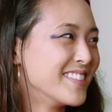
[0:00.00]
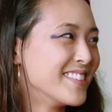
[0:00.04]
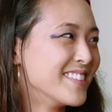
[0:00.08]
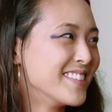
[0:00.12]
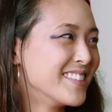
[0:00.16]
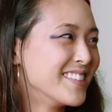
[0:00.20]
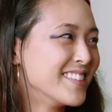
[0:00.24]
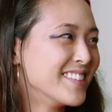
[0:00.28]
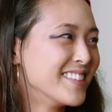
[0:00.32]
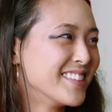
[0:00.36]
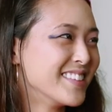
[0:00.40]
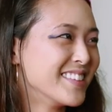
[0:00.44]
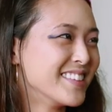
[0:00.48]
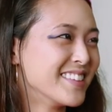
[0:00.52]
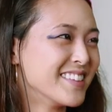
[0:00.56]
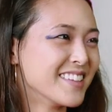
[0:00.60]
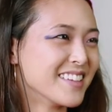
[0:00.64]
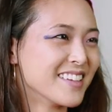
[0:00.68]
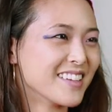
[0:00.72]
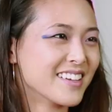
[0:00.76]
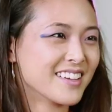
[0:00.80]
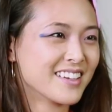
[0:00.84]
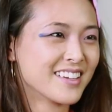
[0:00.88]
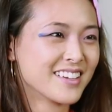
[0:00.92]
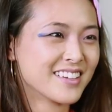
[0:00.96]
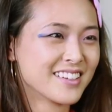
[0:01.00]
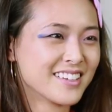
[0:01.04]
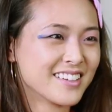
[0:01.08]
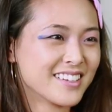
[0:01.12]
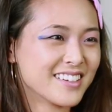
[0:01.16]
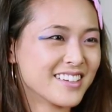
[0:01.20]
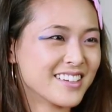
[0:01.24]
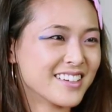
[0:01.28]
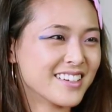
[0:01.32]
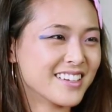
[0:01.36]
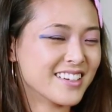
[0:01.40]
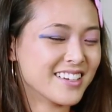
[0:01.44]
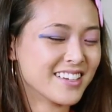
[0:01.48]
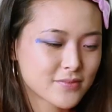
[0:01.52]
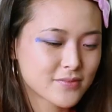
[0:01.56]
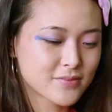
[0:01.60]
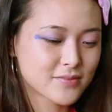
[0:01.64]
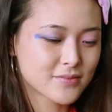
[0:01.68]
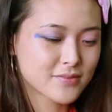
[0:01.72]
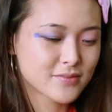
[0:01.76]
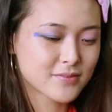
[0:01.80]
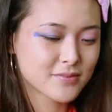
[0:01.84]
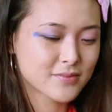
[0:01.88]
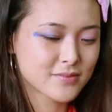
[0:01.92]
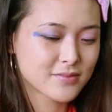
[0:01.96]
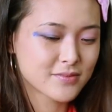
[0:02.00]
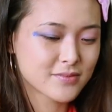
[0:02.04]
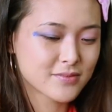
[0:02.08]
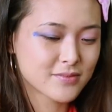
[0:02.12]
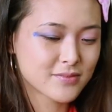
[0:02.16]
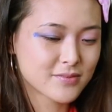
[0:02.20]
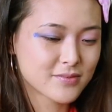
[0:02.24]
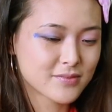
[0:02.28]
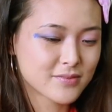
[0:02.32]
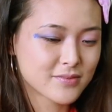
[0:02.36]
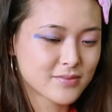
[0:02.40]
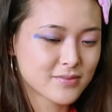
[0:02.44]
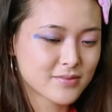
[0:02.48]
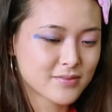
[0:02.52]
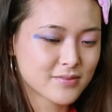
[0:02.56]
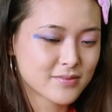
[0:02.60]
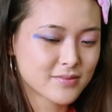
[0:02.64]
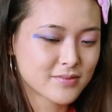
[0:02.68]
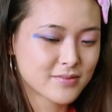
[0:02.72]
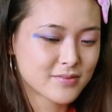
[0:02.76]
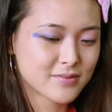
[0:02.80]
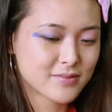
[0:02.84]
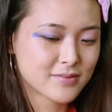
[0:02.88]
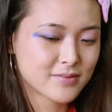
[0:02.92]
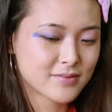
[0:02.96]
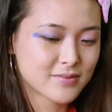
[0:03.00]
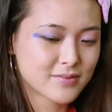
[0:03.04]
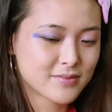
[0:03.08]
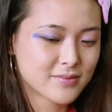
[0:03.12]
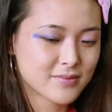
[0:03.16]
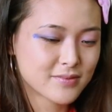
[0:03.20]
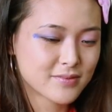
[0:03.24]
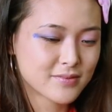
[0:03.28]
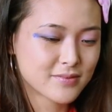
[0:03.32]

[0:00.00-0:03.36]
[no speech]